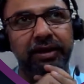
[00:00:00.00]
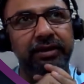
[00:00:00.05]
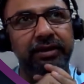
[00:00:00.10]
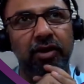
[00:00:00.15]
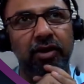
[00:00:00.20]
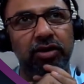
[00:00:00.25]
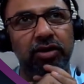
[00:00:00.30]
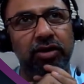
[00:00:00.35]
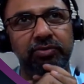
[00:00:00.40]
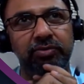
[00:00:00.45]
I
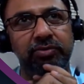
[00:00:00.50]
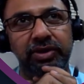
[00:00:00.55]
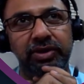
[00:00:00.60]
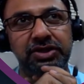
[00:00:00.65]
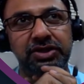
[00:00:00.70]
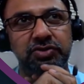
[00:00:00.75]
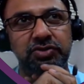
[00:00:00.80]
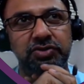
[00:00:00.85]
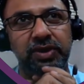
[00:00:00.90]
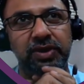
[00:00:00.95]
think all the
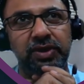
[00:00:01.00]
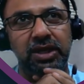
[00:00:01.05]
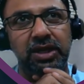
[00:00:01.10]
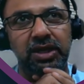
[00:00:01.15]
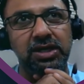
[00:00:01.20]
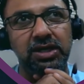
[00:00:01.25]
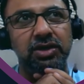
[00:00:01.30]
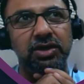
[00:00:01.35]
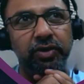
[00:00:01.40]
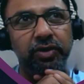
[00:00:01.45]
breaches we
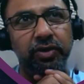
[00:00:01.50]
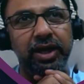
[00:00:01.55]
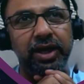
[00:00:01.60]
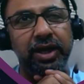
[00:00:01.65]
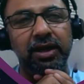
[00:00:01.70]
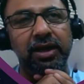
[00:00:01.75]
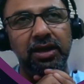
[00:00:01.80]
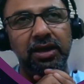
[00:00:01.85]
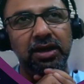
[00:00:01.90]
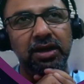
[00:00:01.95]
hear
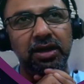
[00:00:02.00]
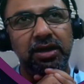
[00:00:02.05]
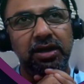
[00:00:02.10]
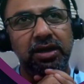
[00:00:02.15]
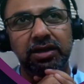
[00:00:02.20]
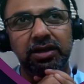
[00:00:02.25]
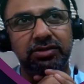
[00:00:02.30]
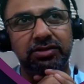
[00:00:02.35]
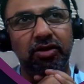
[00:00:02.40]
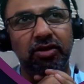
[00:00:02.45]
today
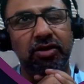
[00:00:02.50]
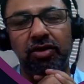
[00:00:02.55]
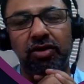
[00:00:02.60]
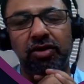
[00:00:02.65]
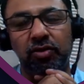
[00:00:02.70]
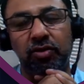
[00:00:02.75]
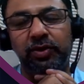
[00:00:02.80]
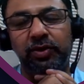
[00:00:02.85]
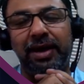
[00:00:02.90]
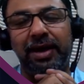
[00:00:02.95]
is got
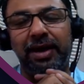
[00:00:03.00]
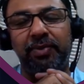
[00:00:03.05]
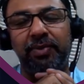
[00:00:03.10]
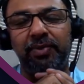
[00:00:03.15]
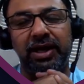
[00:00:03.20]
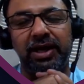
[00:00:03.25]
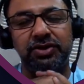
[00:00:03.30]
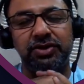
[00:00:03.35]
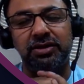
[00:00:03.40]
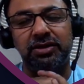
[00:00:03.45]
to do with
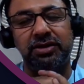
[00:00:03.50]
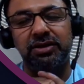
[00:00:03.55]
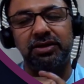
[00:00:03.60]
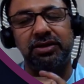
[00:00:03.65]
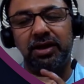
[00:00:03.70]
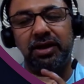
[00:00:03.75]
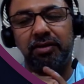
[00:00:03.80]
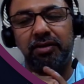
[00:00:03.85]
application.